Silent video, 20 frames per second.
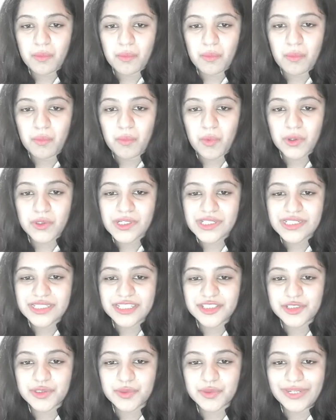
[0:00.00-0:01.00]
what all
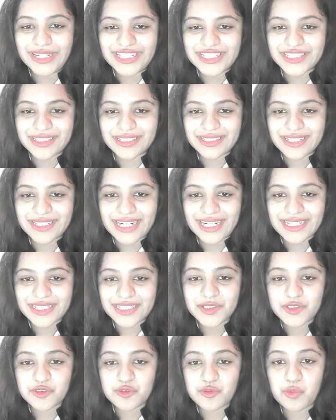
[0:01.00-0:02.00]
situation, that
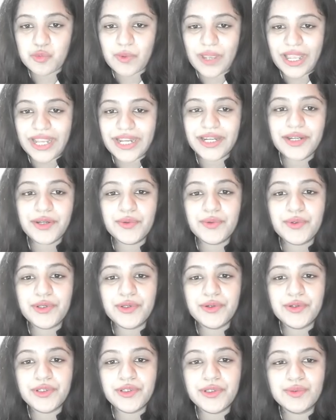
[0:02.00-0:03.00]
is when do you
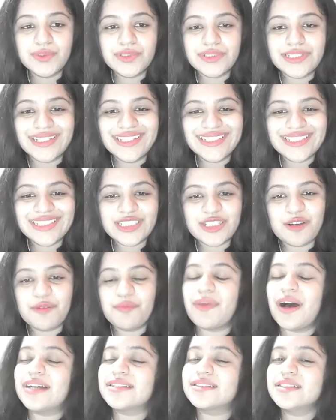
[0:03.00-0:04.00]
use this
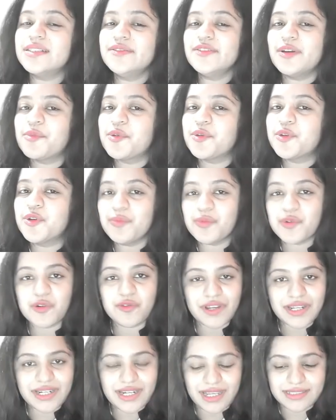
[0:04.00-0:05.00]
passive
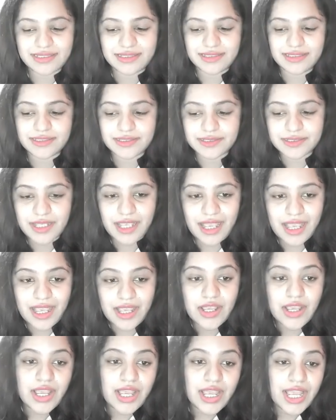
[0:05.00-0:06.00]
immunoprophylaxis?
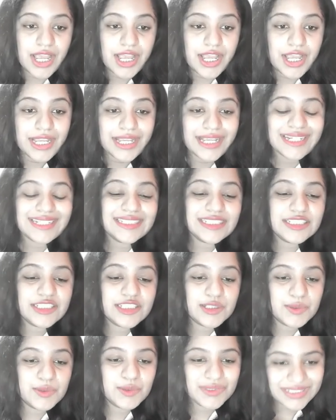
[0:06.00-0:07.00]
It is
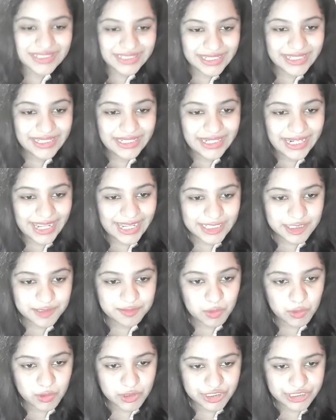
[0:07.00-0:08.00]
used in
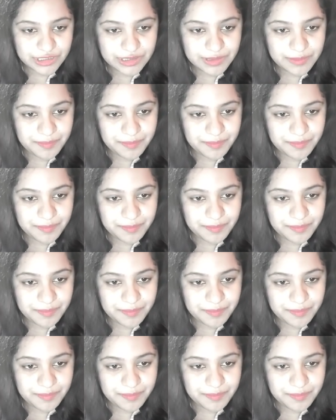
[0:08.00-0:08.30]
exposure,